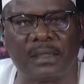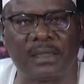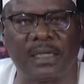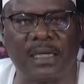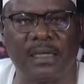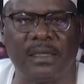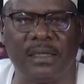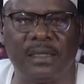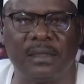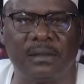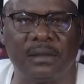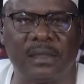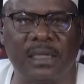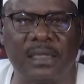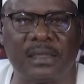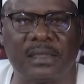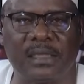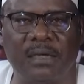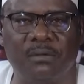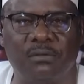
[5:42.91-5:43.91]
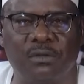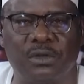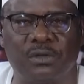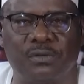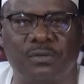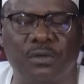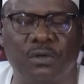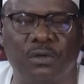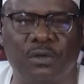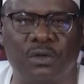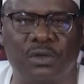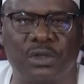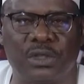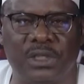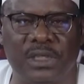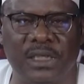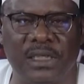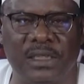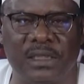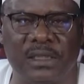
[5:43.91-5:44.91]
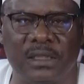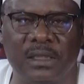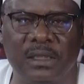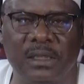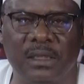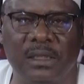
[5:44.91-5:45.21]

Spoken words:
I think that time was 406,